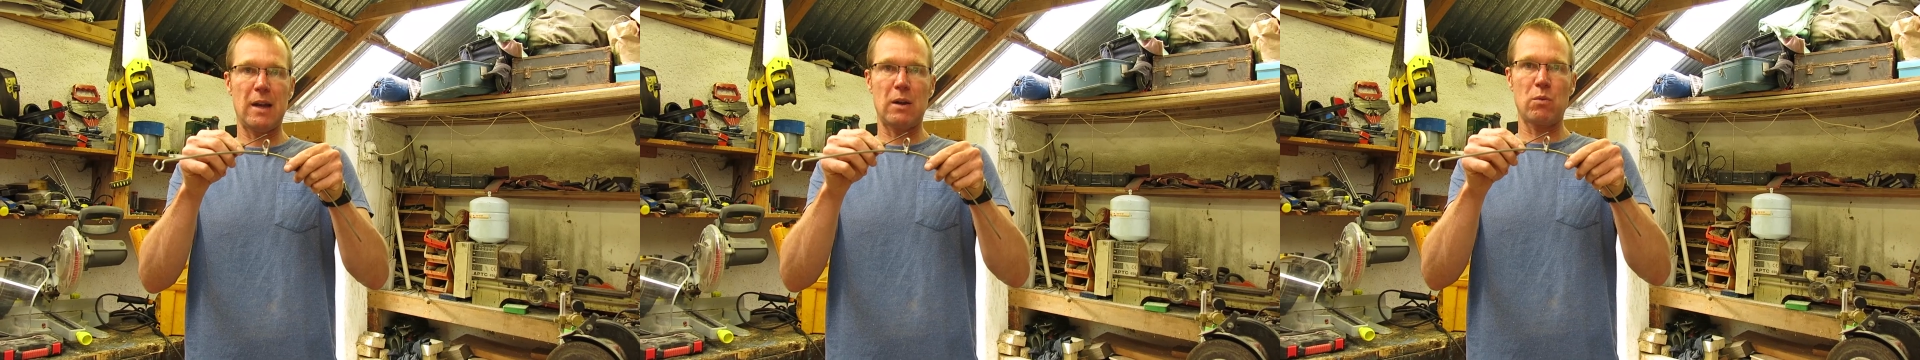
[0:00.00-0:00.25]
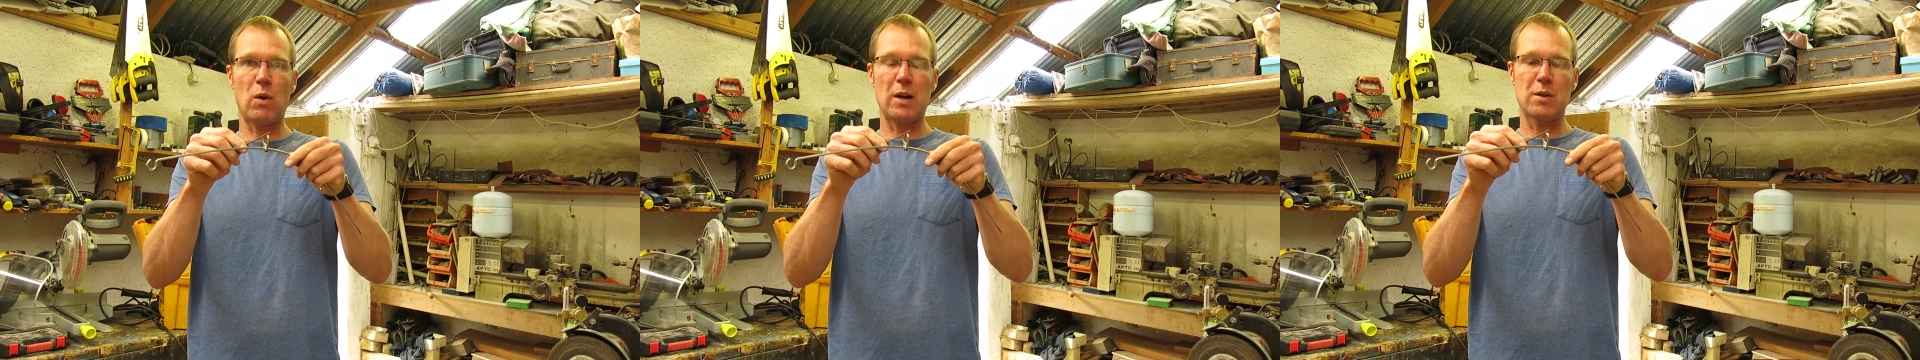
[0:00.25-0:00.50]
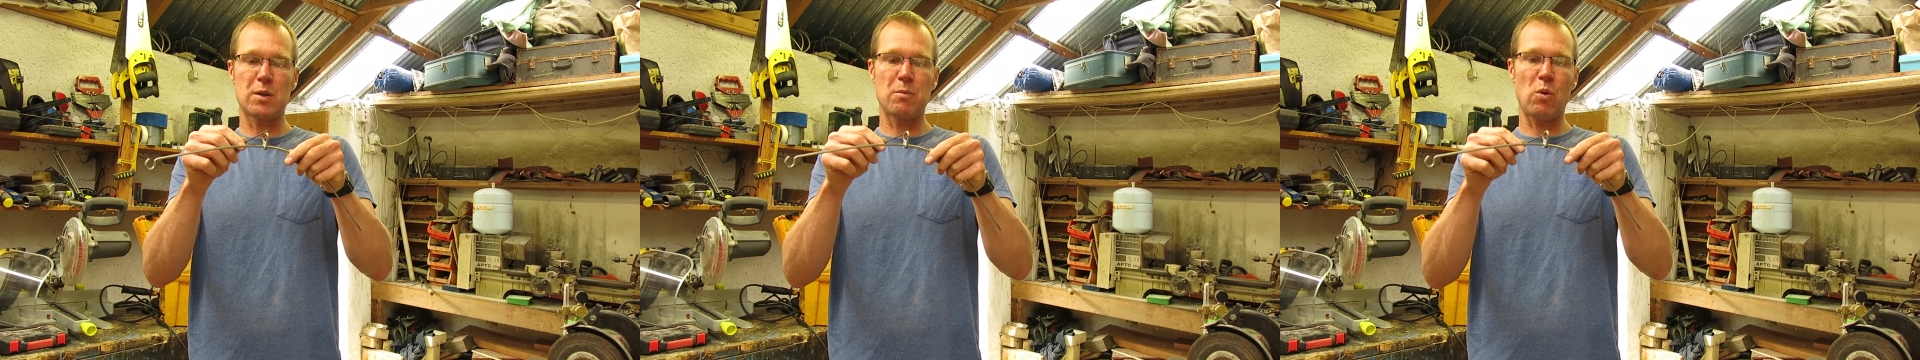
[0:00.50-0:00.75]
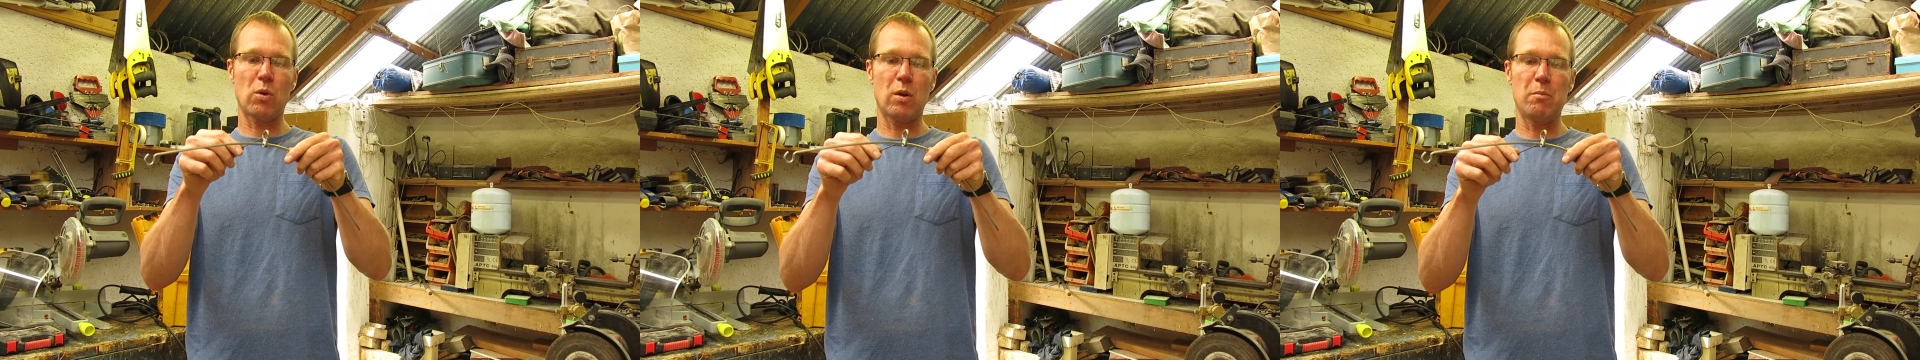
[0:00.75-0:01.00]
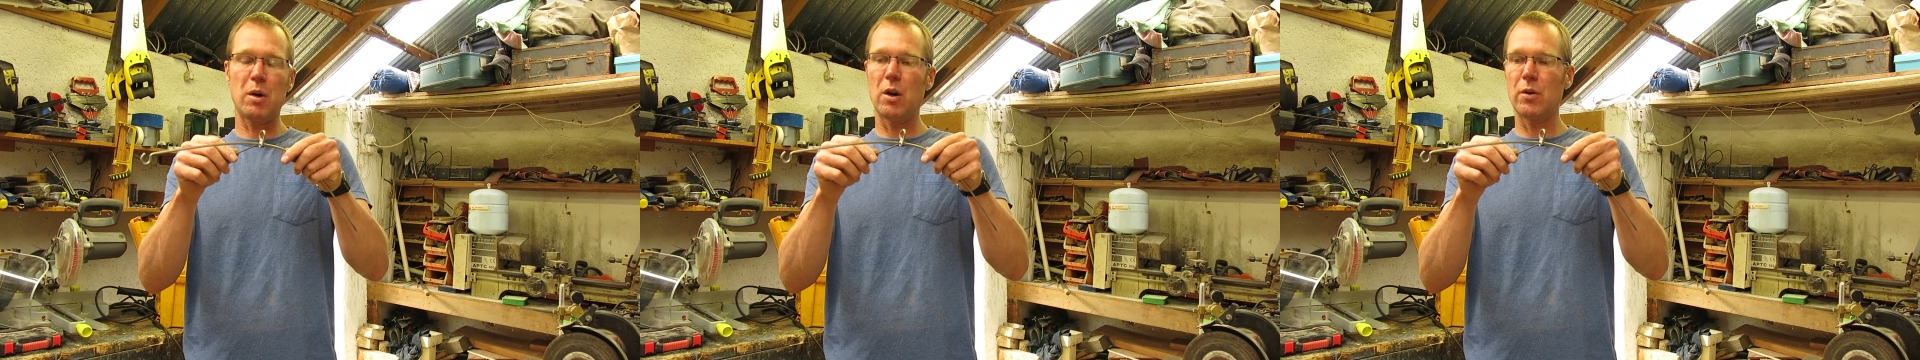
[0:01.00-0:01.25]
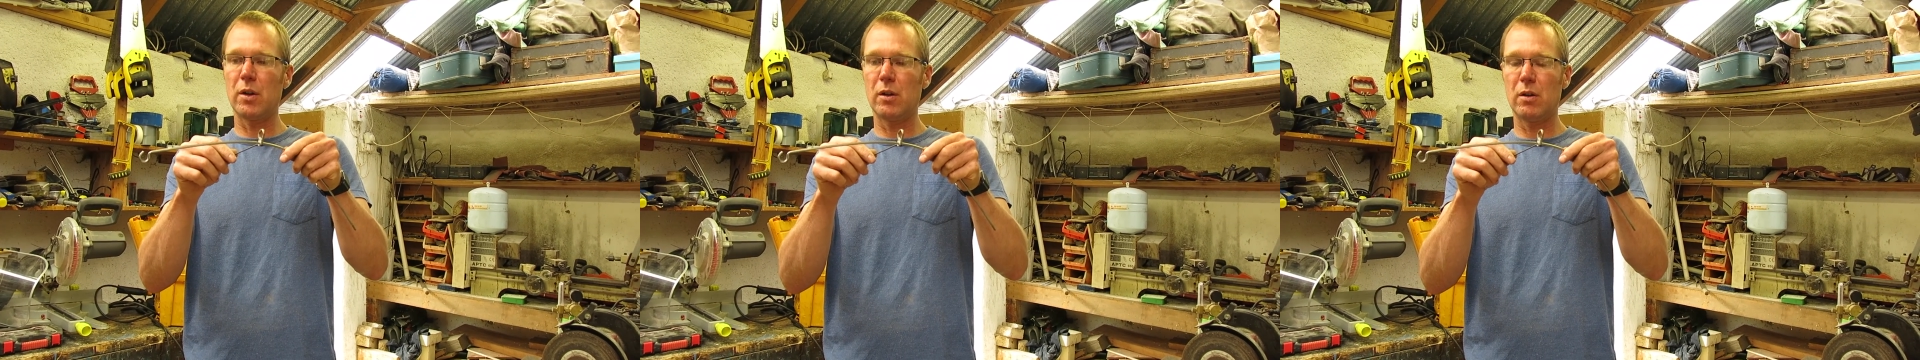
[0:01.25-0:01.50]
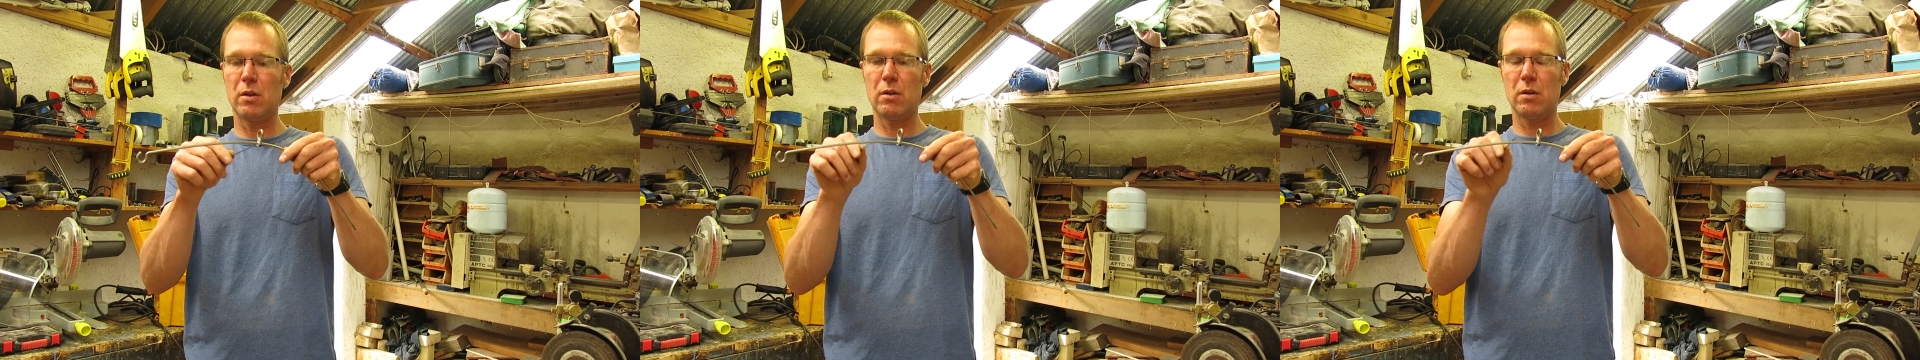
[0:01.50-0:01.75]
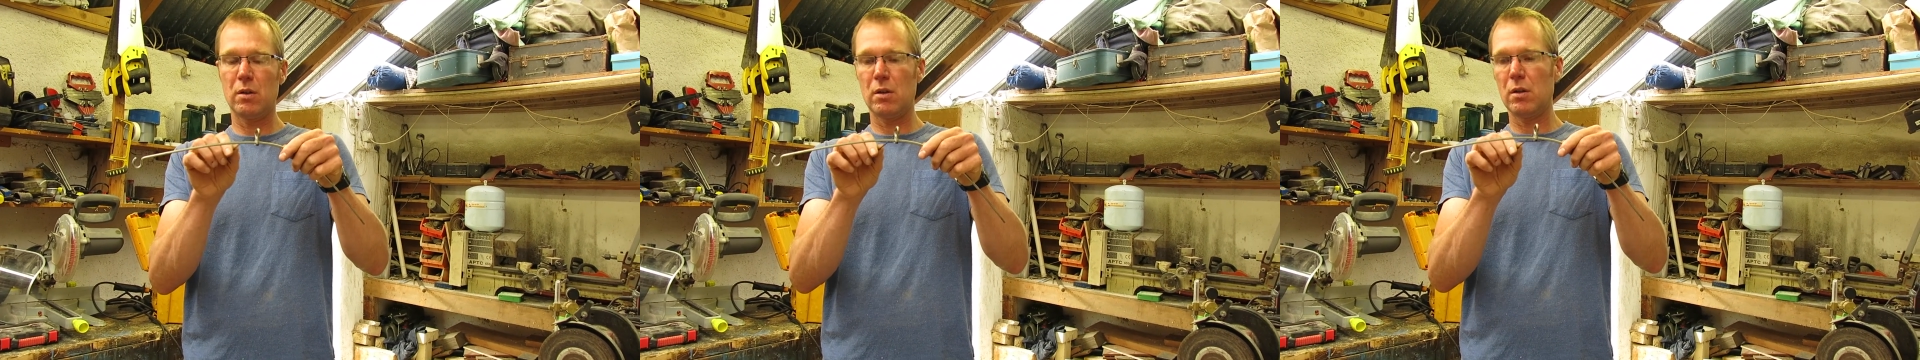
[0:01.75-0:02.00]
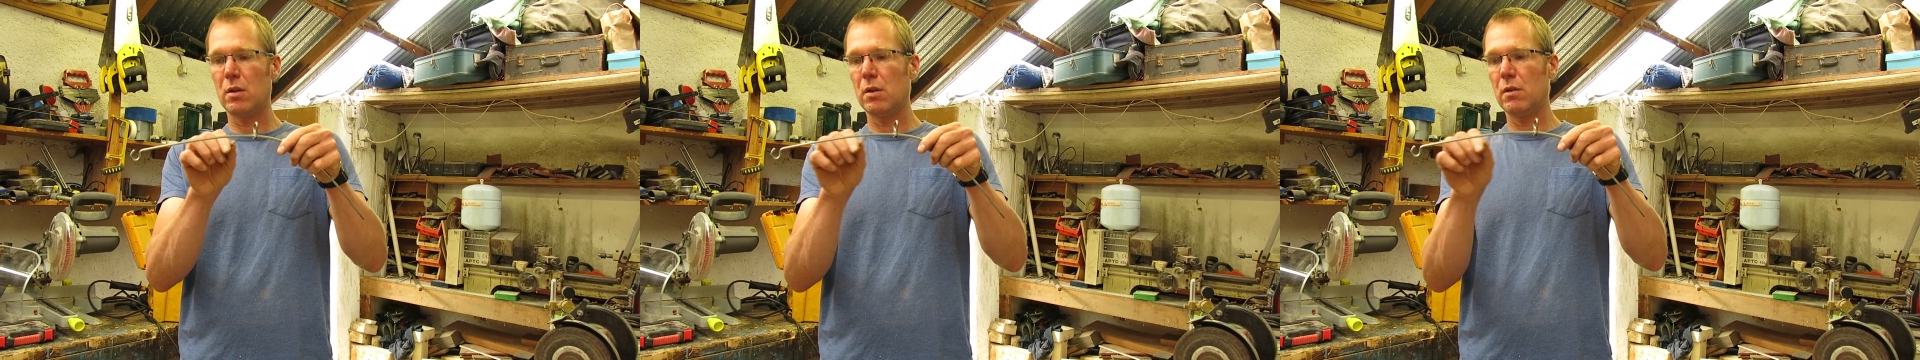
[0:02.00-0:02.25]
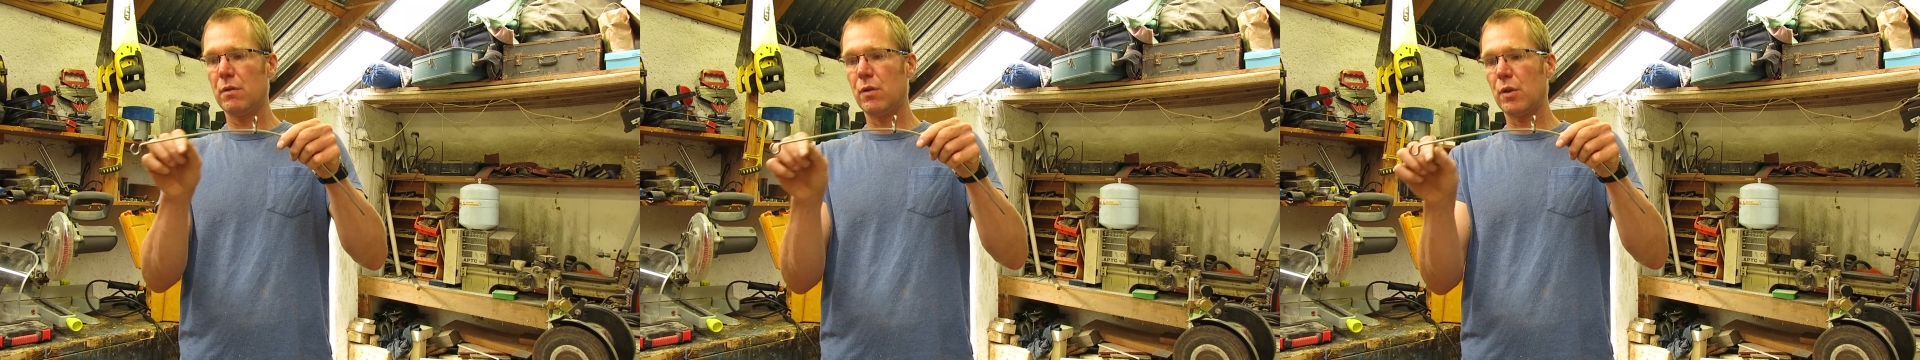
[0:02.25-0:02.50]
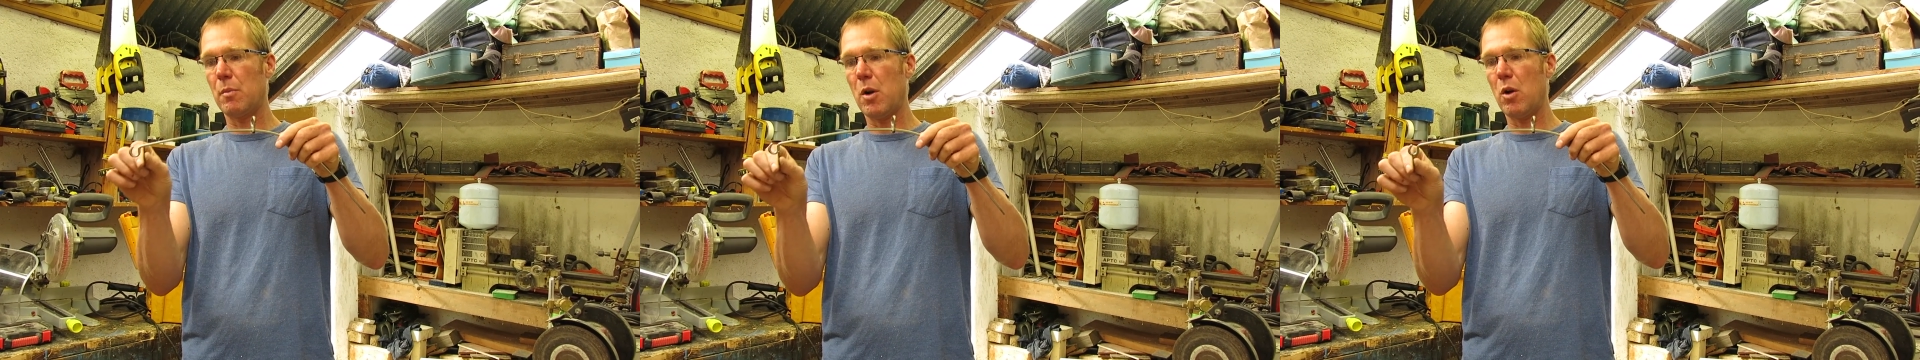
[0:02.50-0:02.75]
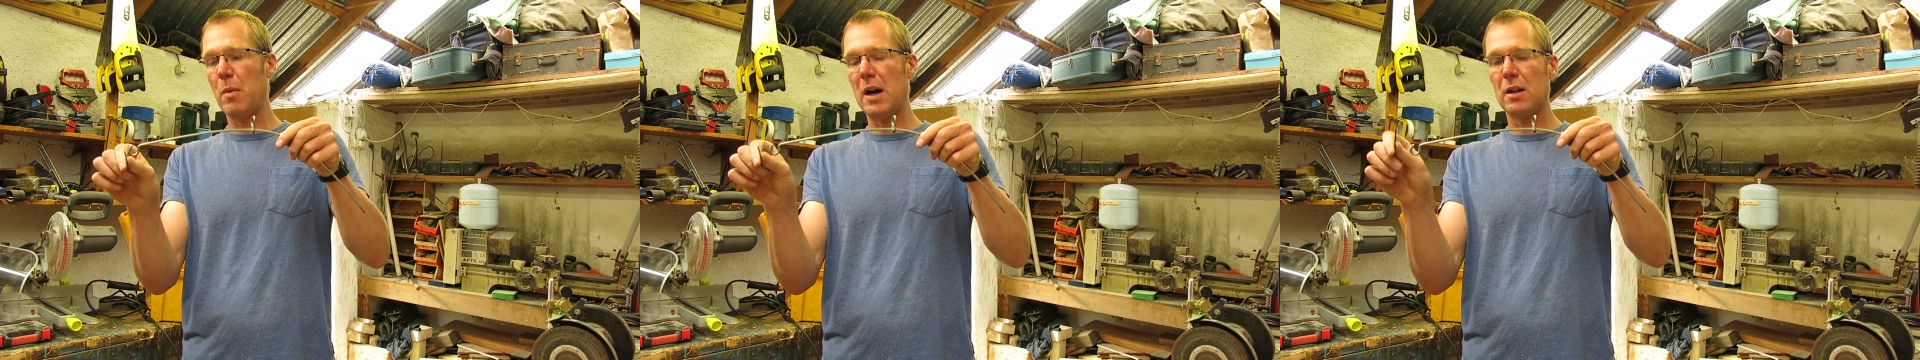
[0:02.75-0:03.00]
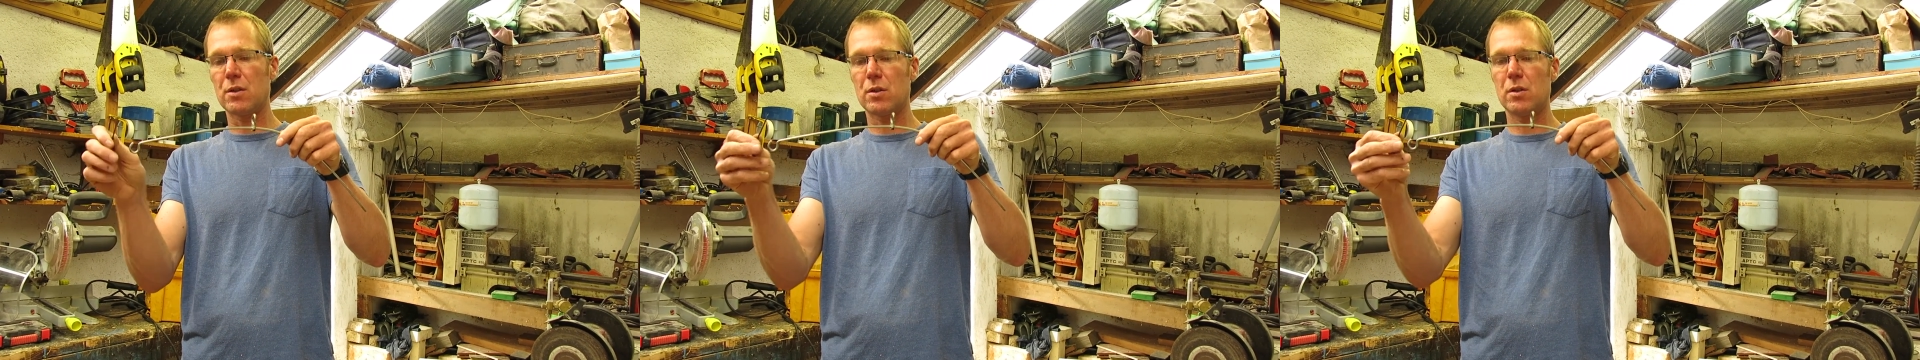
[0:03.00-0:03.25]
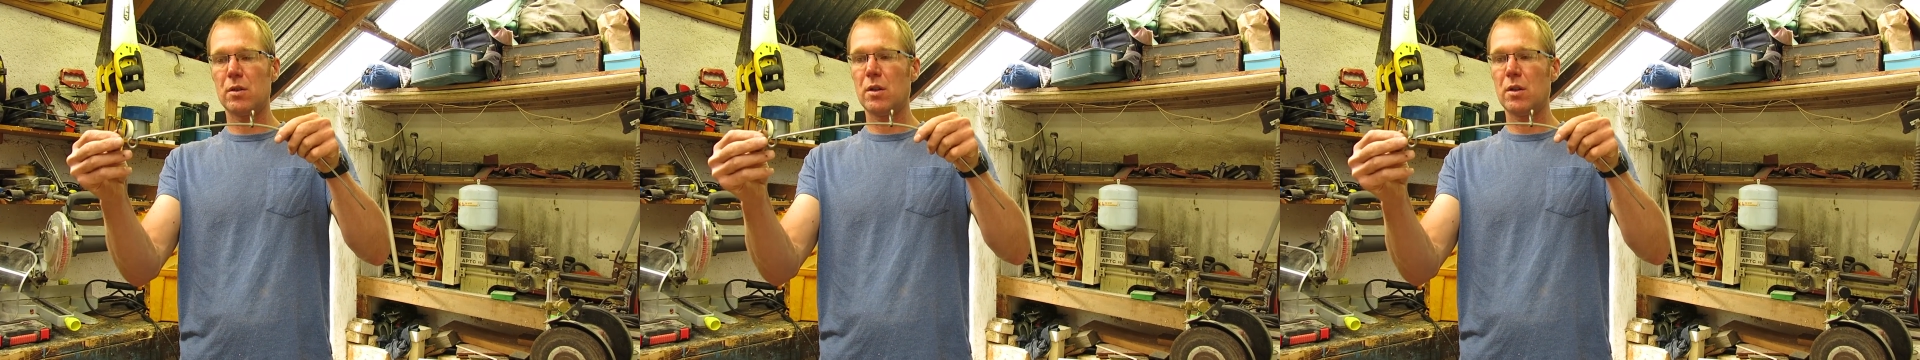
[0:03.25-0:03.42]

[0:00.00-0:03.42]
that one small component for the mobiles.